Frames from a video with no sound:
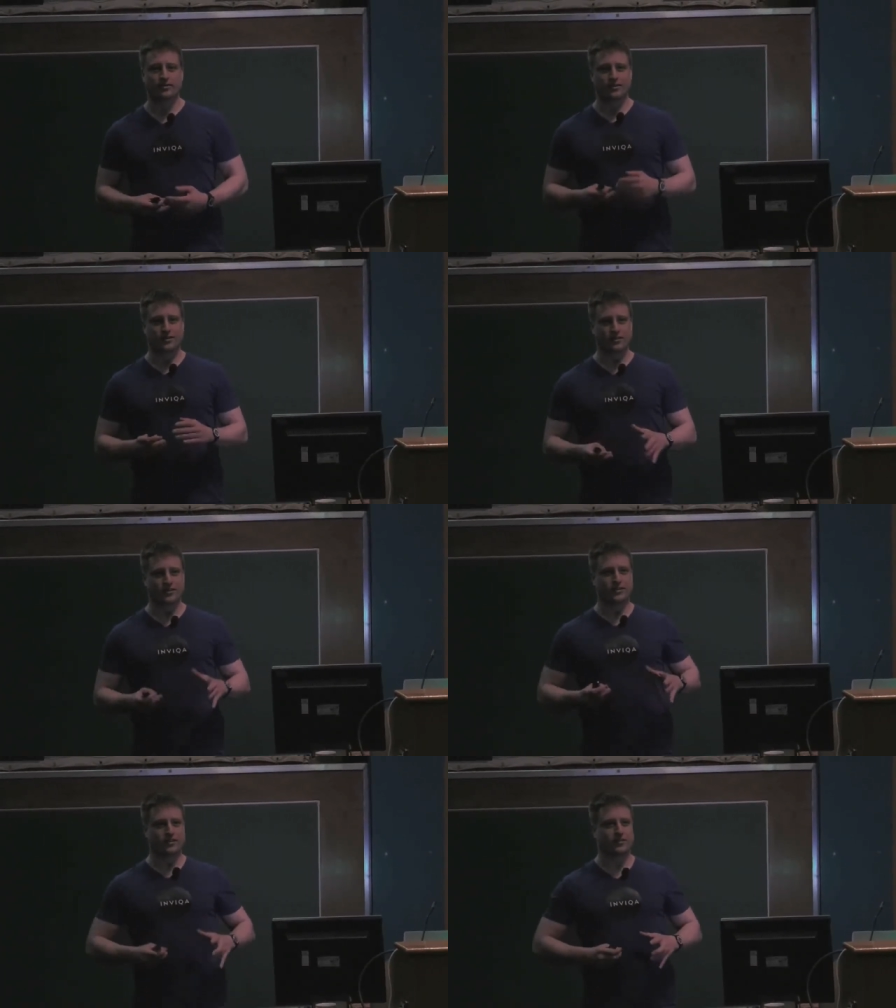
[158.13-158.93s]

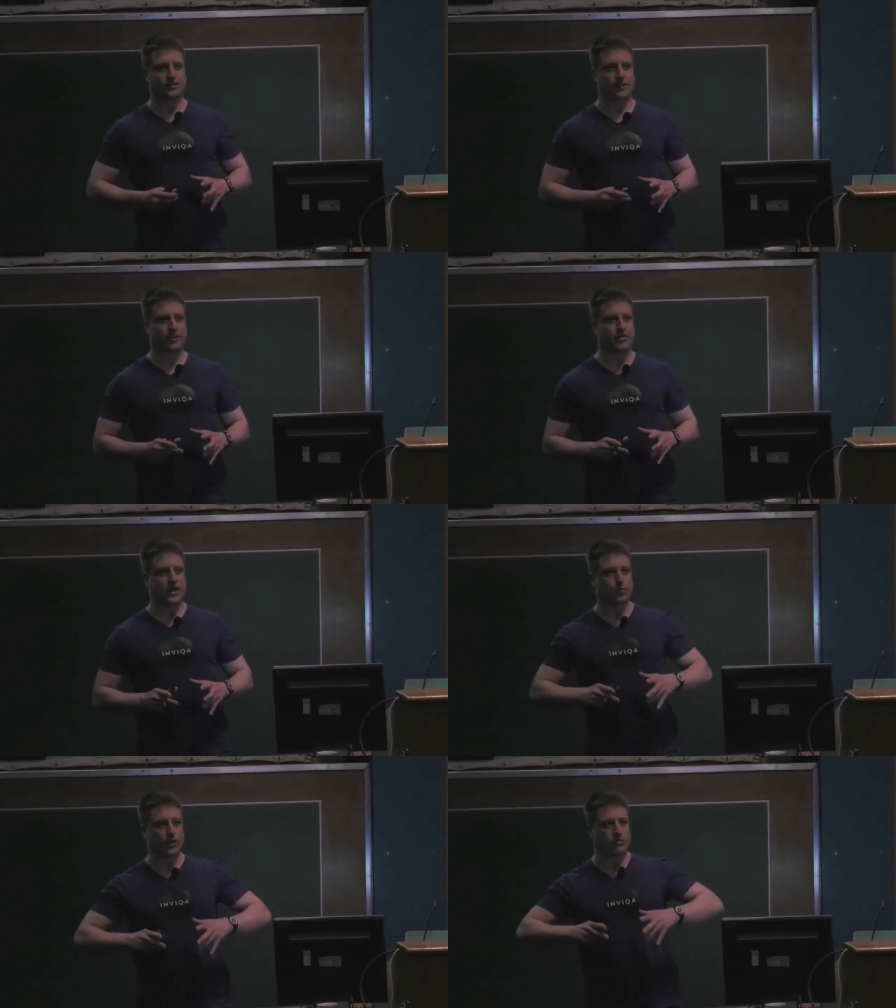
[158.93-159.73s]
started using it and
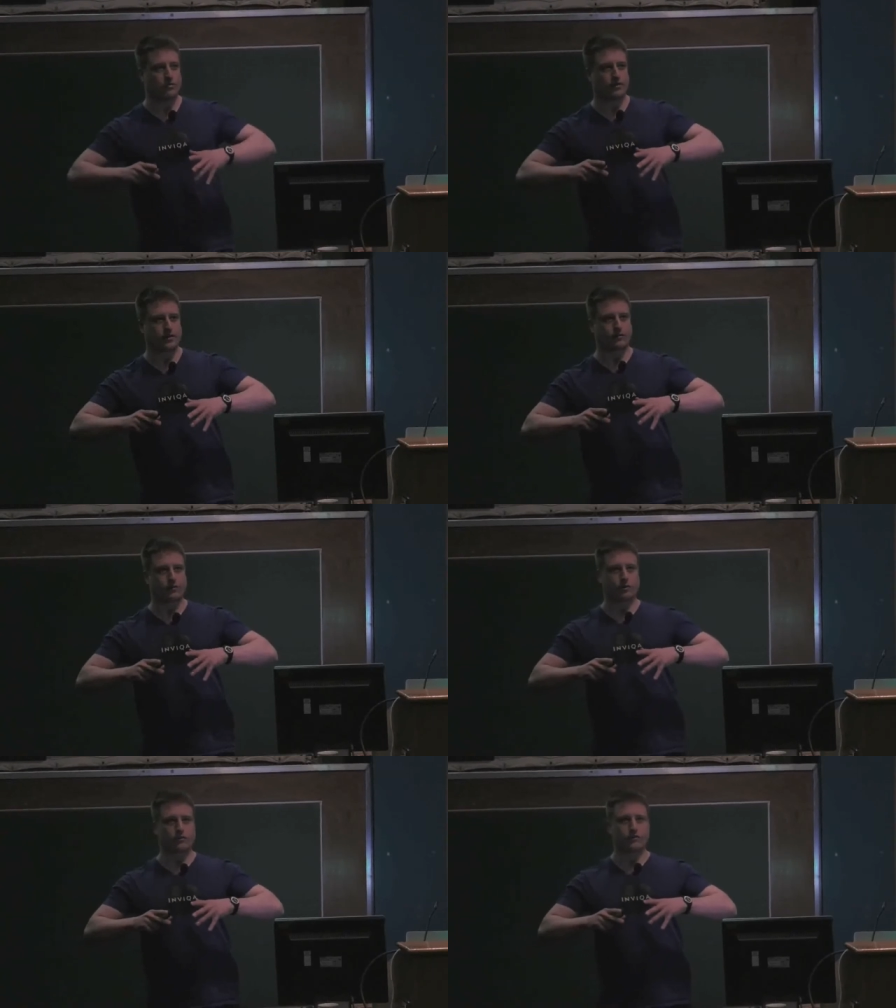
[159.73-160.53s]
then went through this
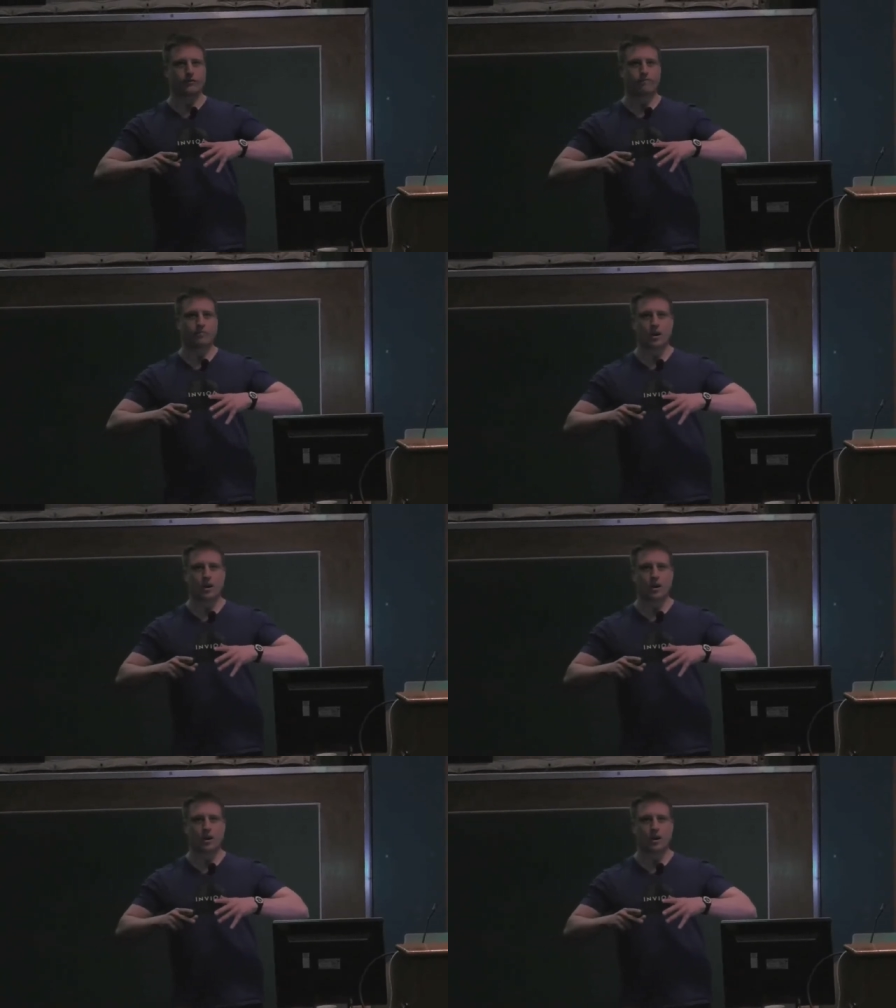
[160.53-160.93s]
sort of